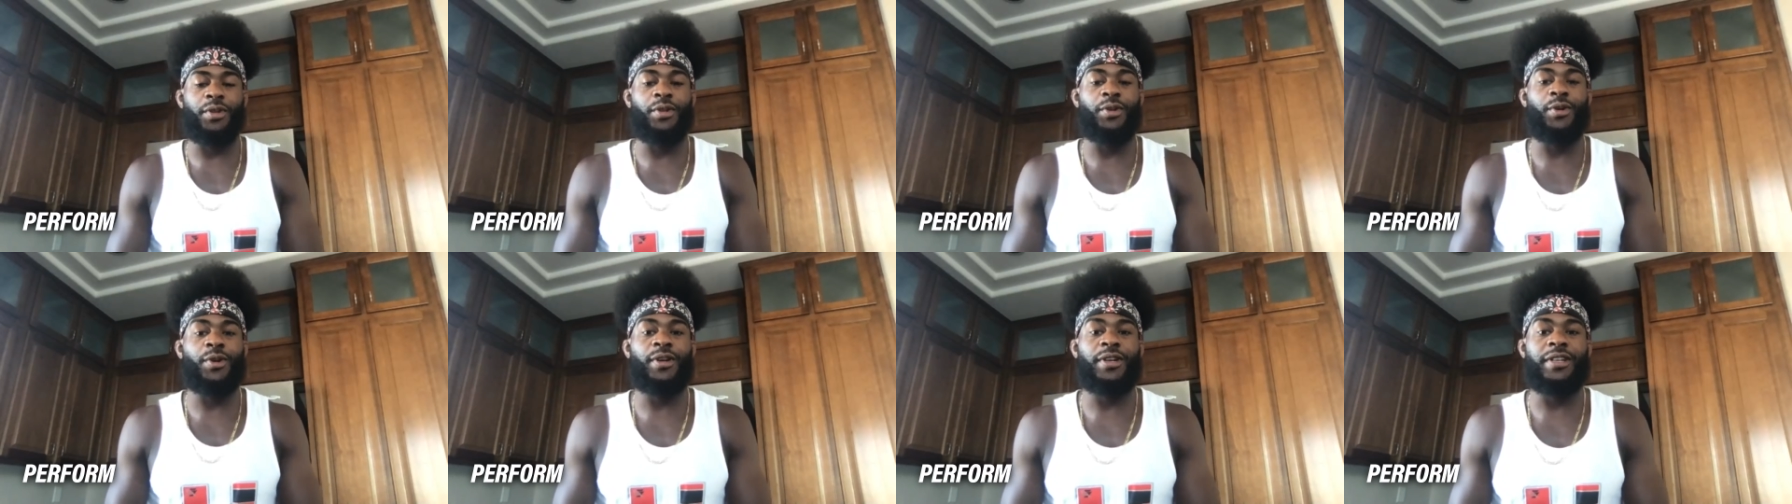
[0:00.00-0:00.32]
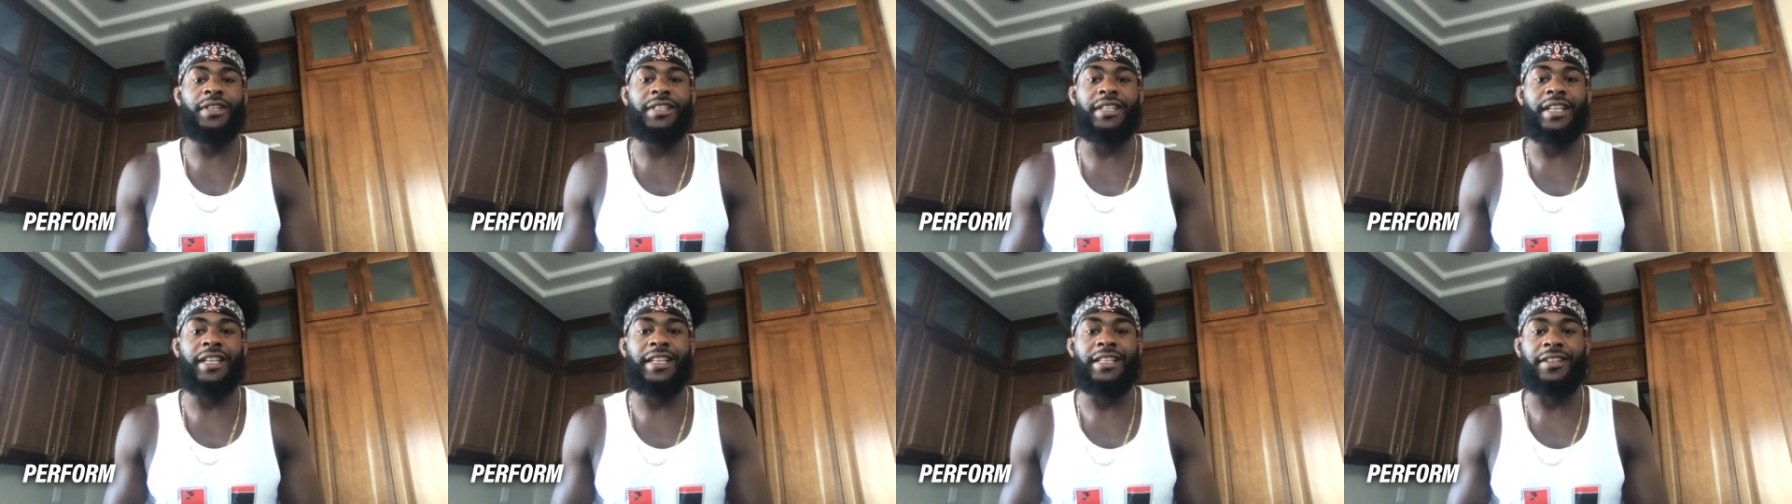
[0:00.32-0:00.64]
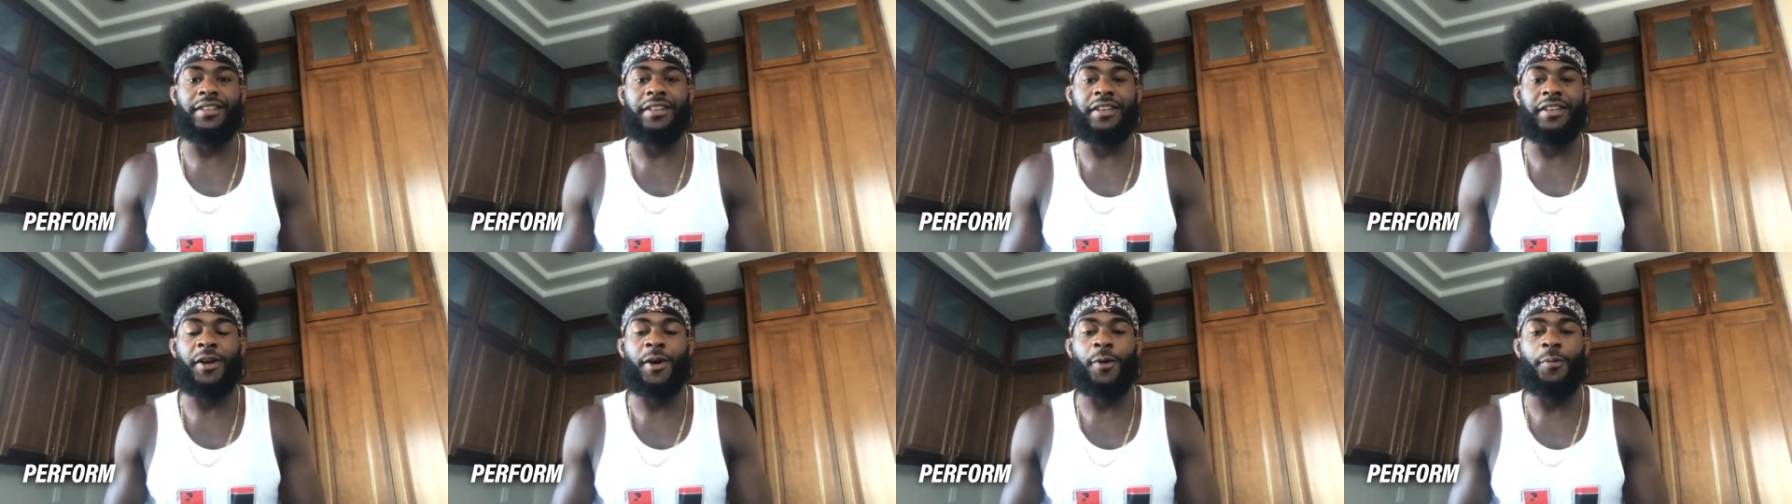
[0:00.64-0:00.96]
yours that's
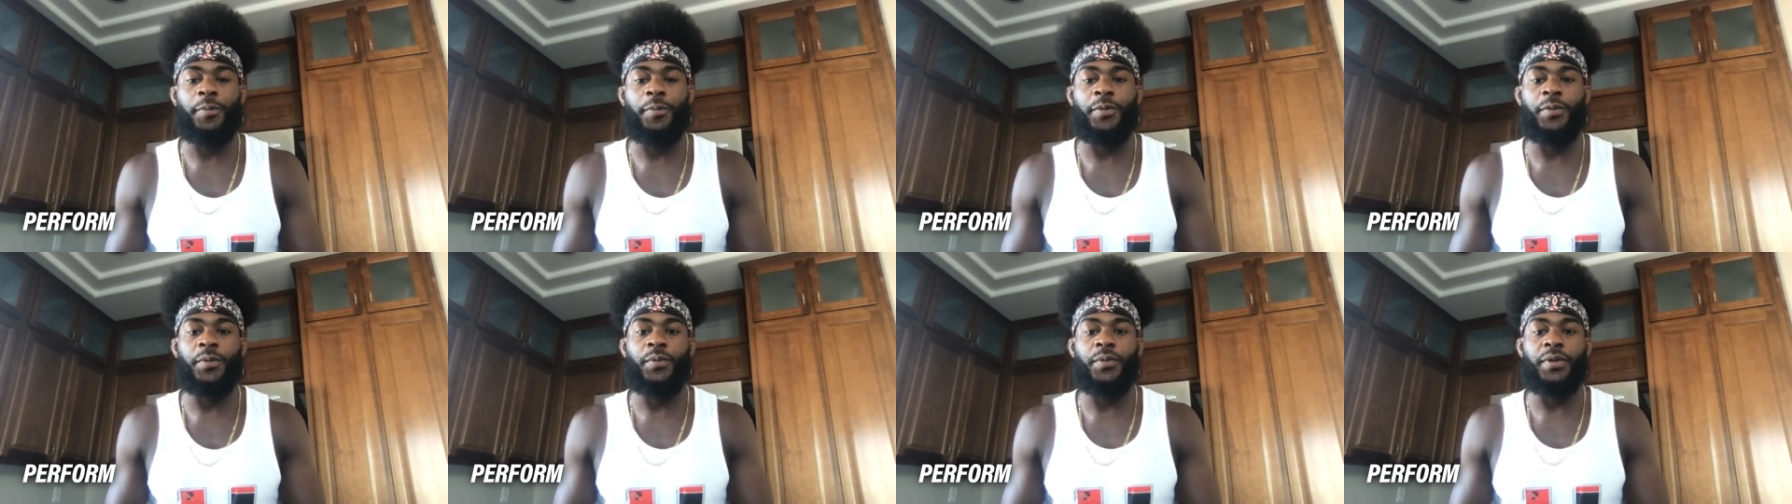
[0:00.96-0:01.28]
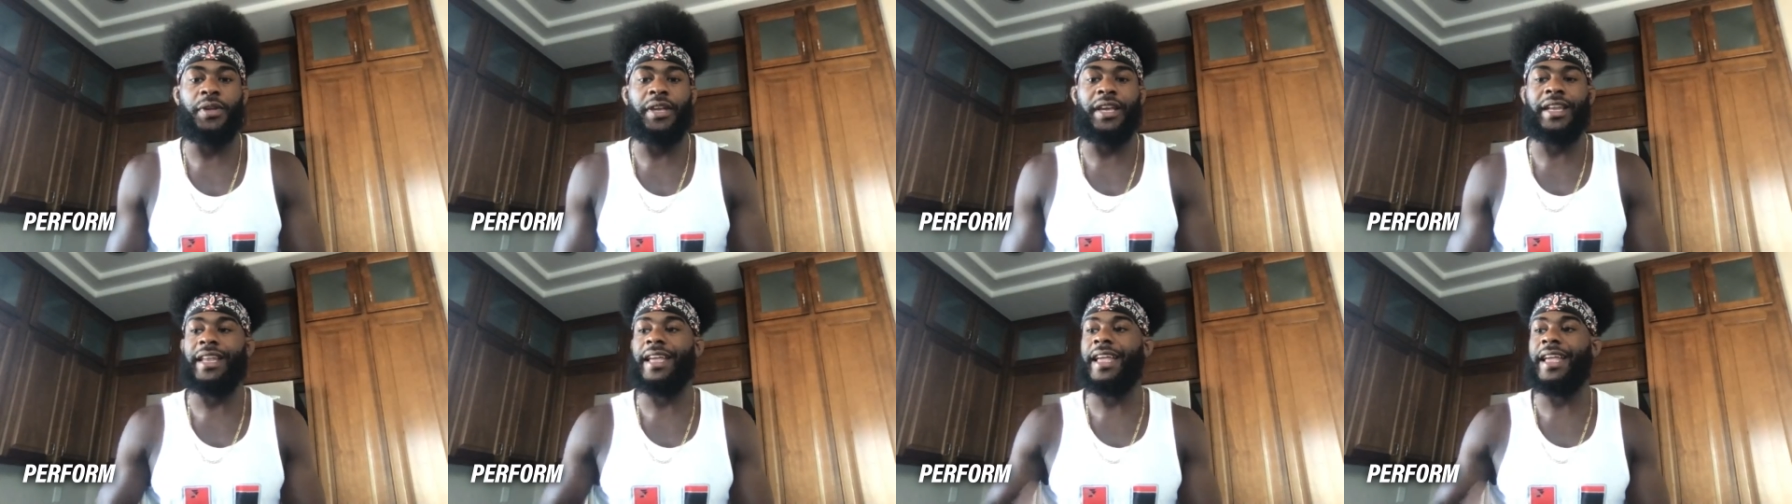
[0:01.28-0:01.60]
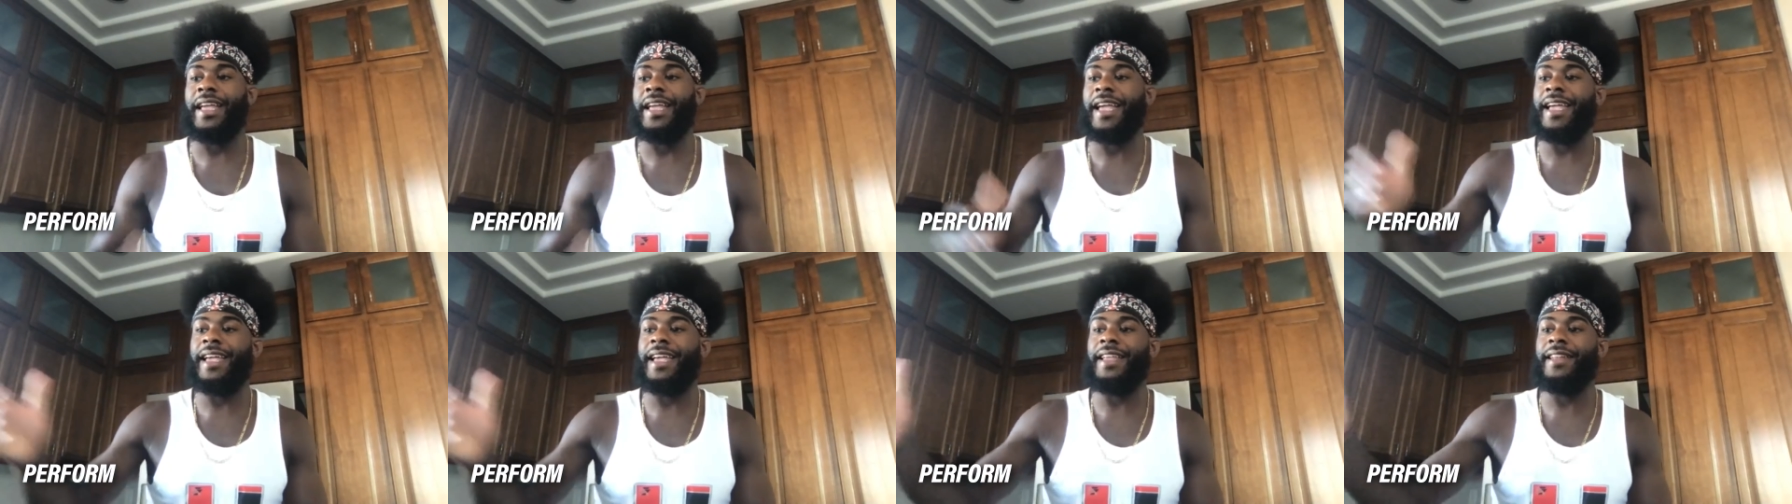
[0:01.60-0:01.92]
going to help you get
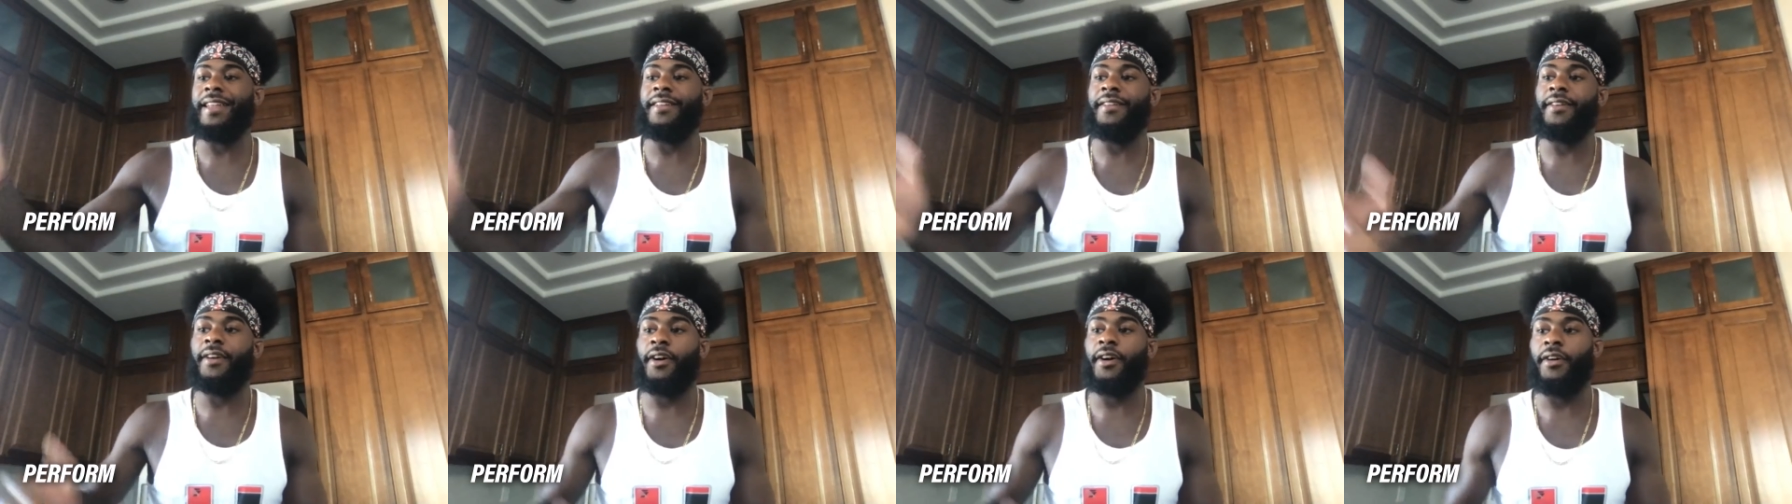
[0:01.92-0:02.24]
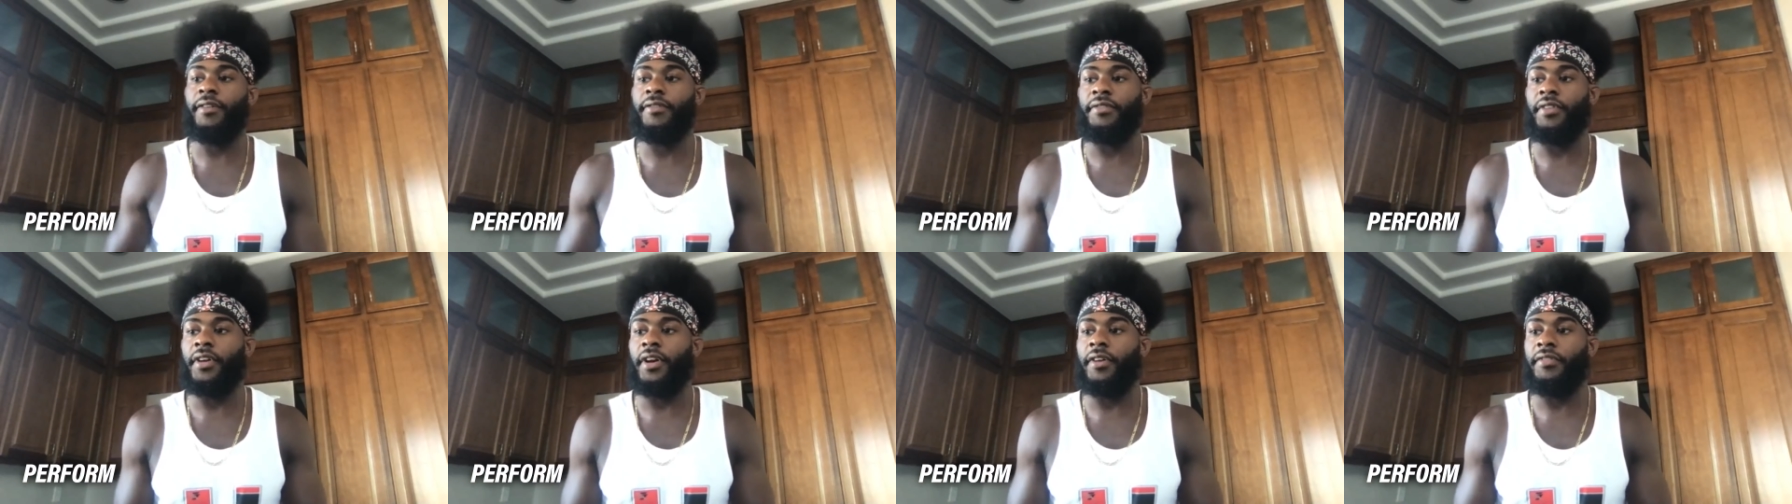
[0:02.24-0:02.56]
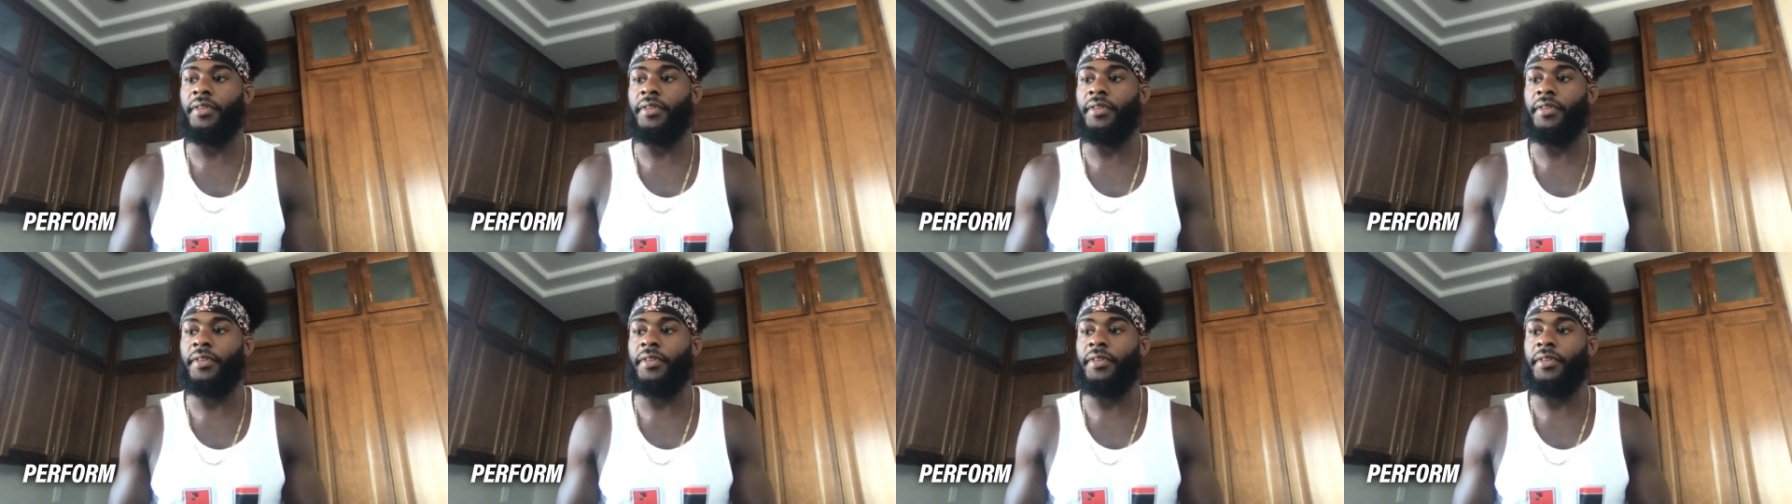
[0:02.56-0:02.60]
ahead of